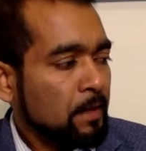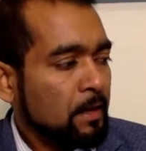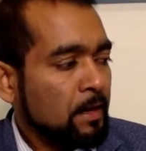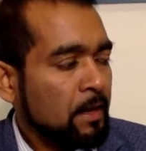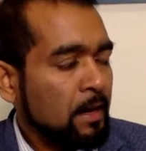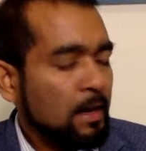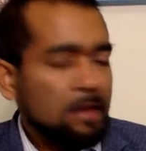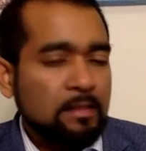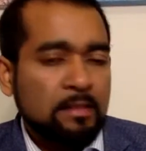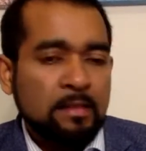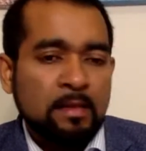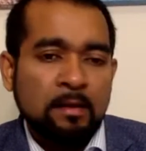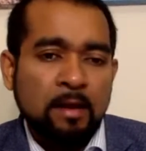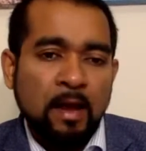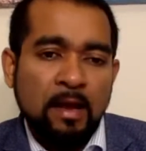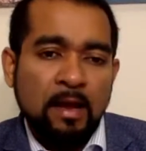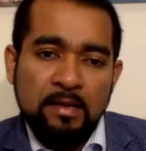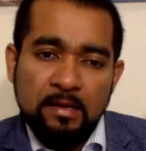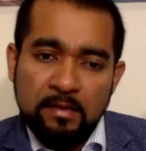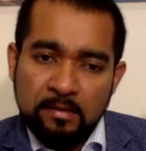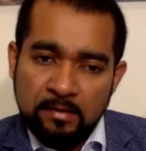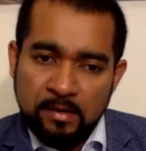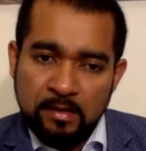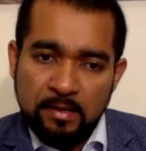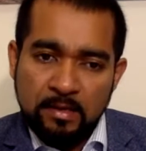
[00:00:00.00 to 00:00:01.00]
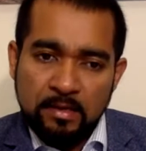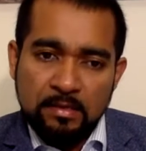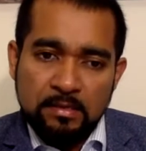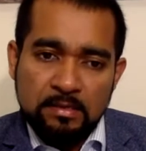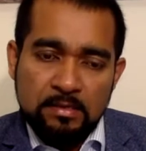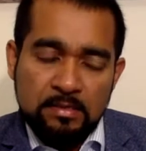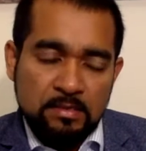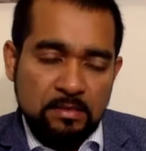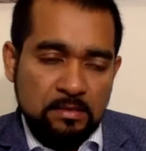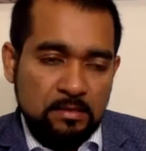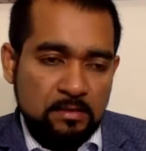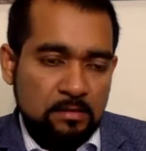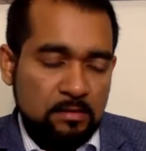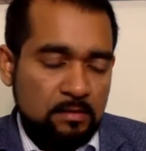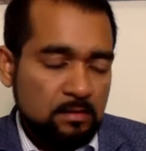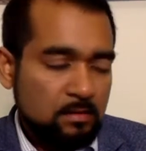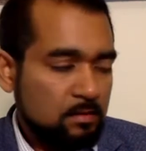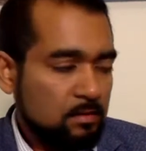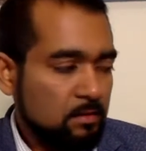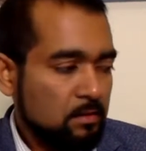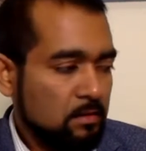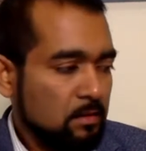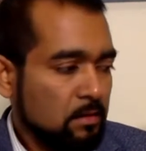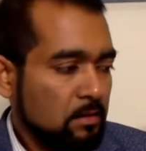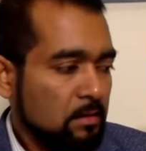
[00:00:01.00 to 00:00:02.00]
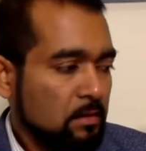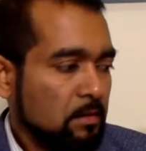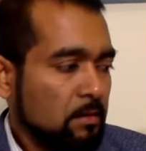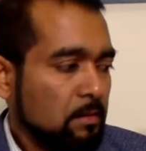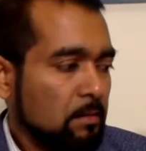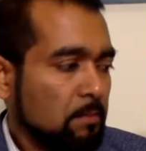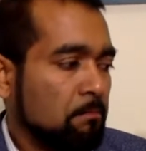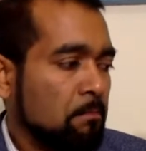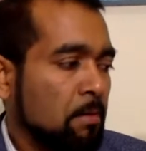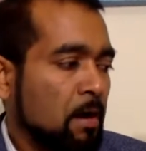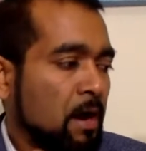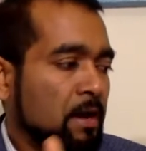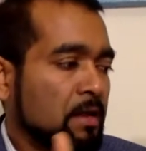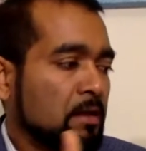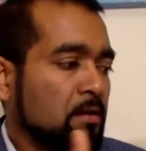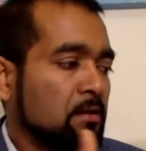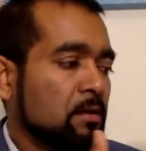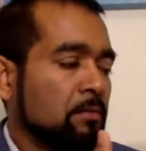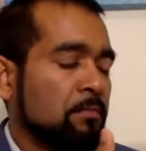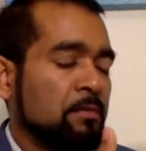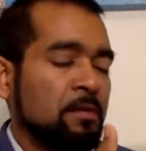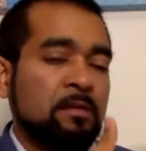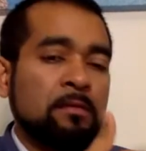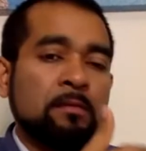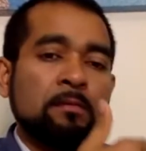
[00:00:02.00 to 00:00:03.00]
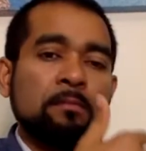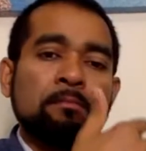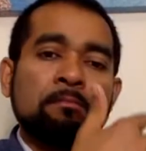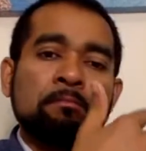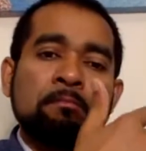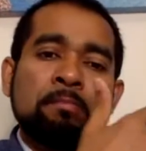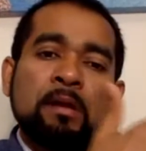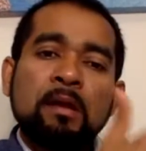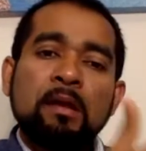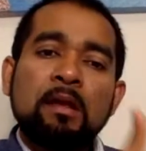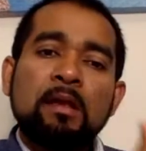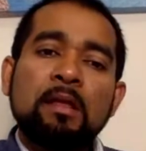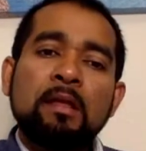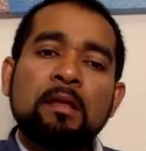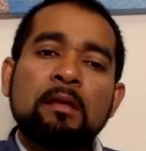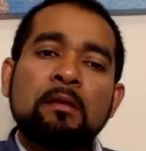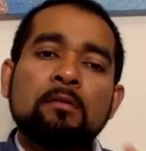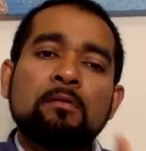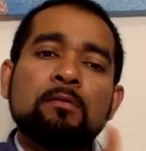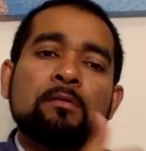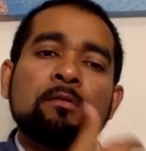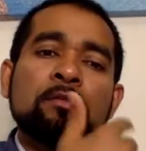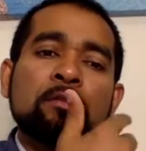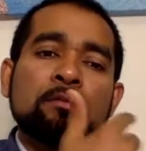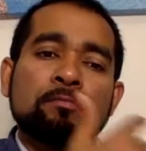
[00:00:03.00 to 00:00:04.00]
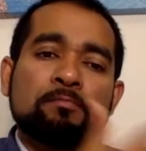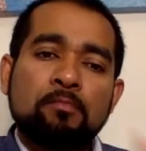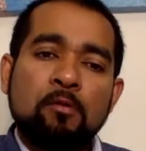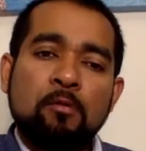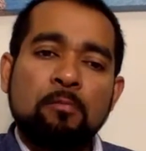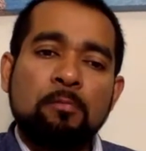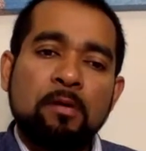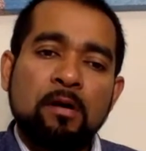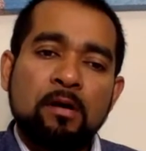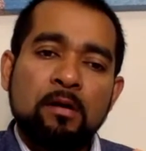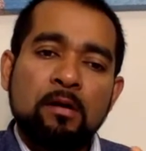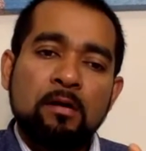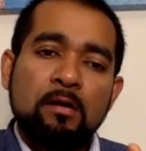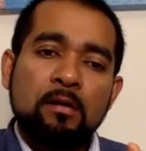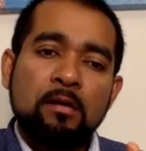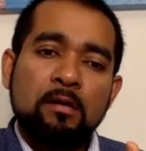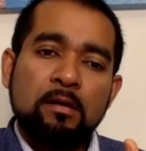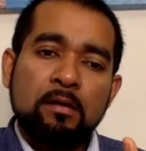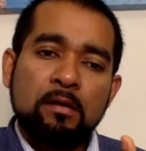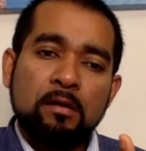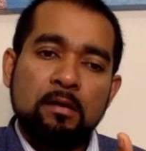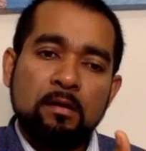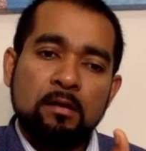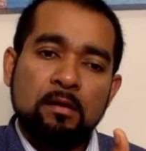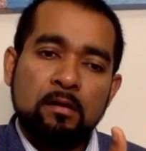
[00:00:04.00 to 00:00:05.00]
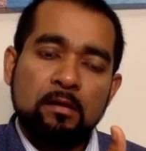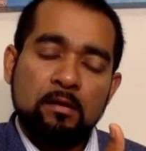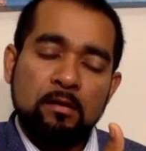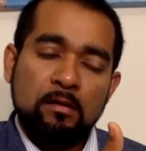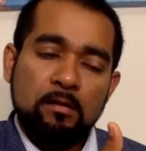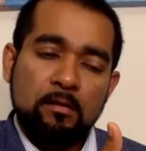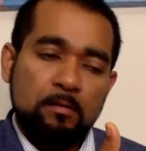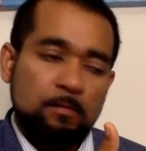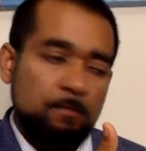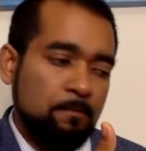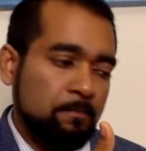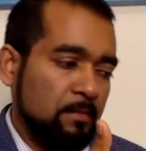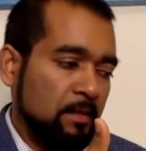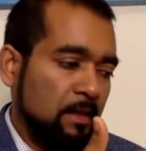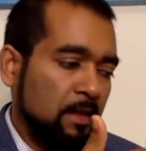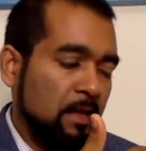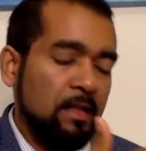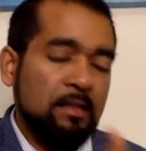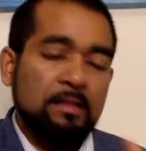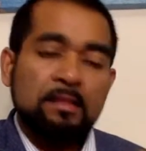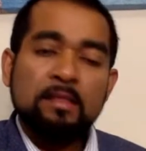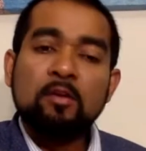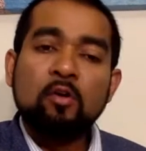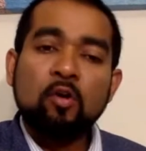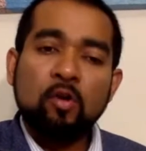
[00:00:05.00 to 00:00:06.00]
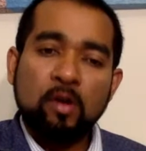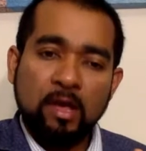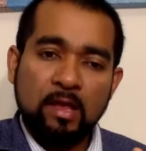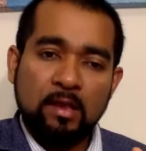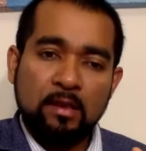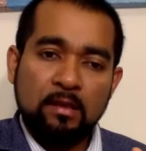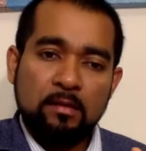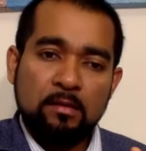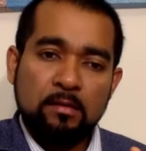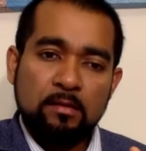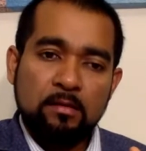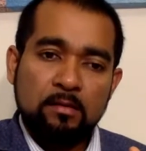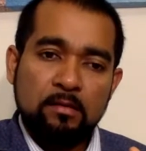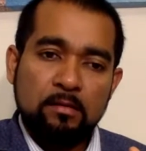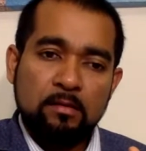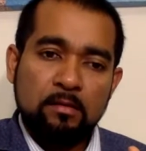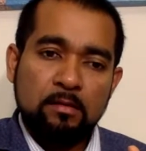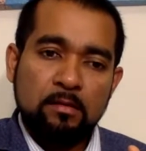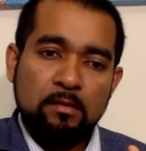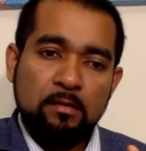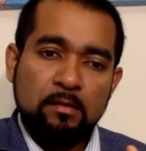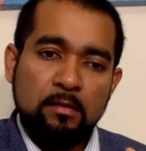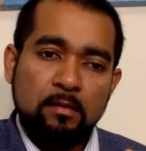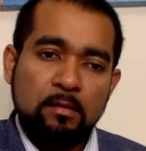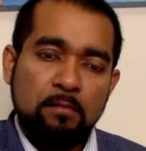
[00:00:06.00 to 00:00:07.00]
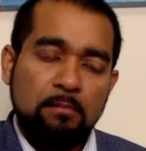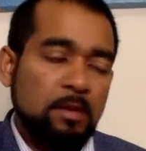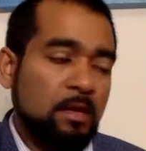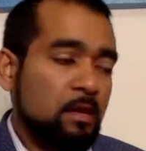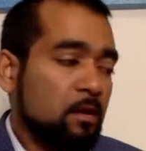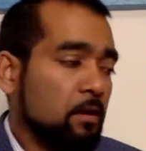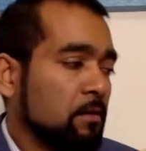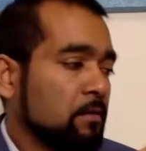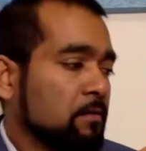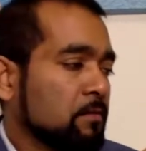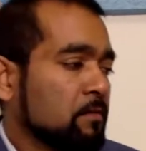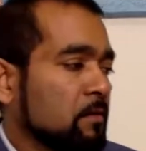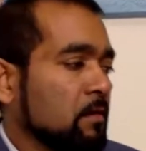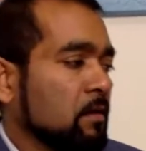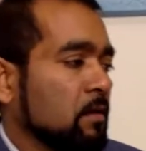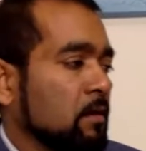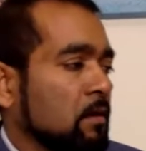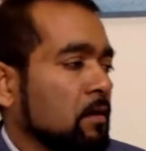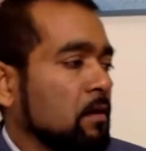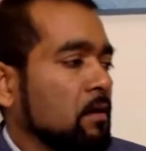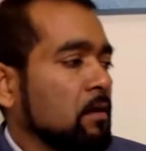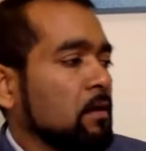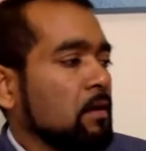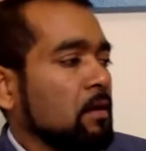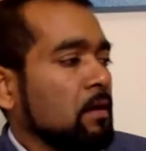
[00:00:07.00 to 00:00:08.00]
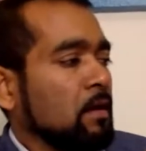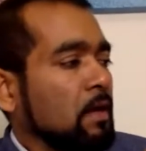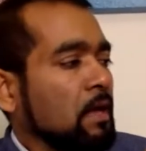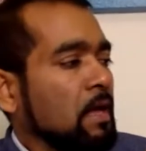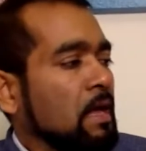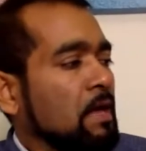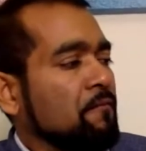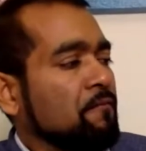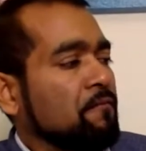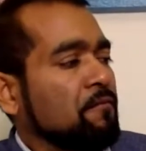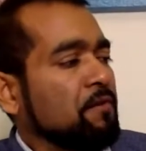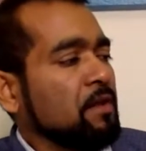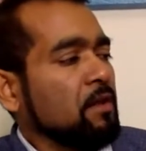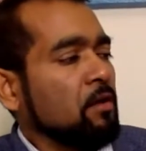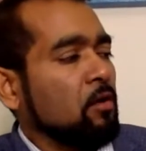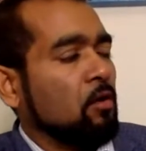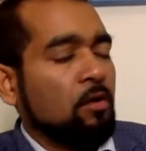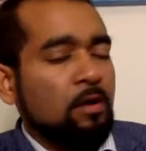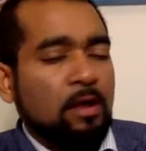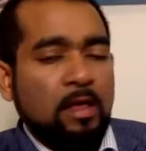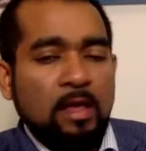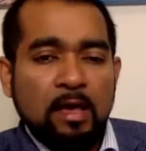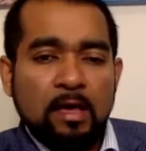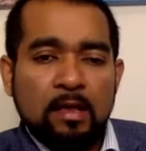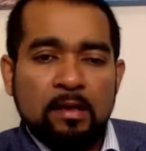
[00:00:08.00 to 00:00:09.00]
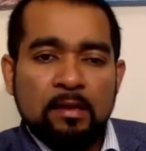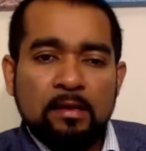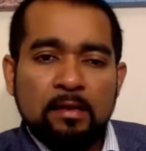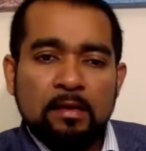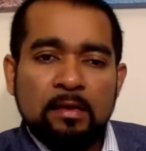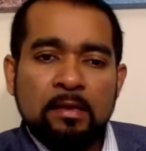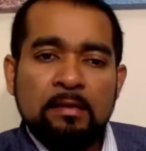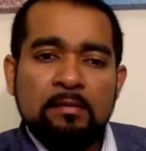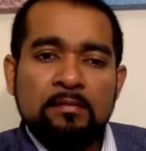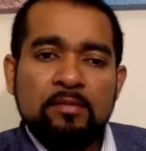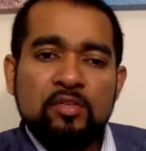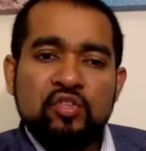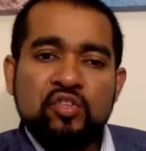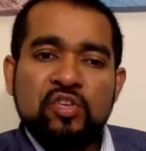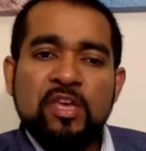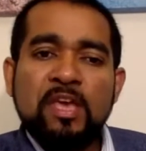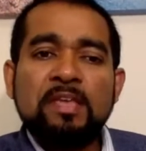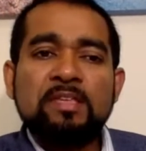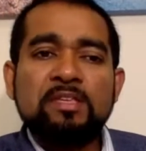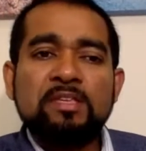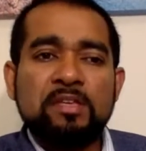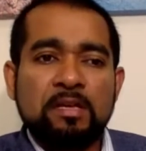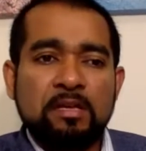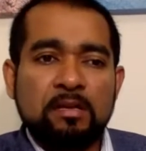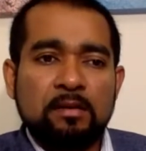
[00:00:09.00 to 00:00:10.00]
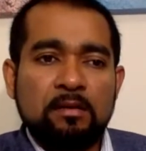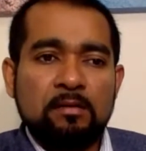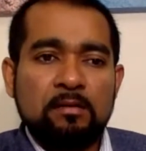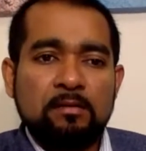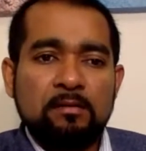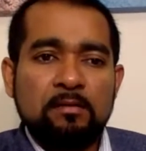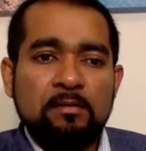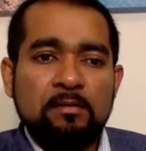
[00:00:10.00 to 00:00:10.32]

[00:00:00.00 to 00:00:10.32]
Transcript: get the right ingredient, body gonna be building with a proper healthy organ, because every organ is changing.